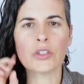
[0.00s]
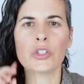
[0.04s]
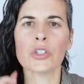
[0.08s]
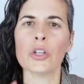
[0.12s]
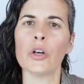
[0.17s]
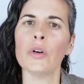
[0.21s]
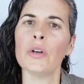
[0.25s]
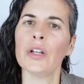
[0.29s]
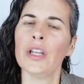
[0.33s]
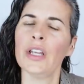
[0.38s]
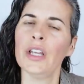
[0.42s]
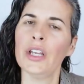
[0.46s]

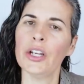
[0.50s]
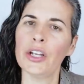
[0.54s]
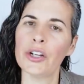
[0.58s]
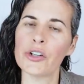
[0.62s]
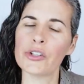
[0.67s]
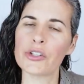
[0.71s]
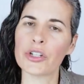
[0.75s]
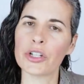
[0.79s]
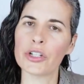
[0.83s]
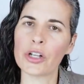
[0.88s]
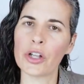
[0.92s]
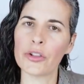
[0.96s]
So
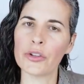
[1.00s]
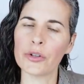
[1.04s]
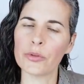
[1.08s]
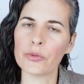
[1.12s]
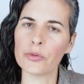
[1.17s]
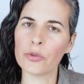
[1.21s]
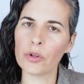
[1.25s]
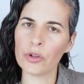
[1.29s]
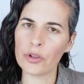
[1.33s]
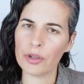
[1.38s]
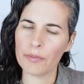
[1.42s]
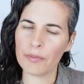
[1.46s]
here's
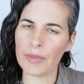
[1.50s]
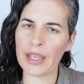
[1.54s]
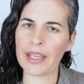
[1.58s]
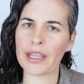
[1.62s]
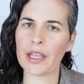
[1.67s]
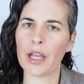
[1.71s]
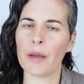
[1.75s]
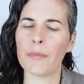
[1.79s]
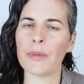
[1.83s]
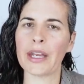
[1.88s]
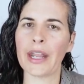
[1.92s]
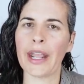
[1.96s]
another rule that
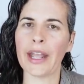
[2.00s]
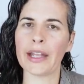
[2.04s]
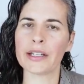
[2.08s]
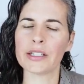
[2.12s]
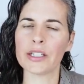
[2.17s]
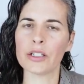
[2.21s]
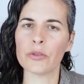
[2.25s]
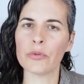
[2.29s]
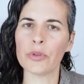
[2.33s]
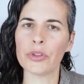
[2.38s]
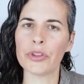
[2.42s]
may come in handy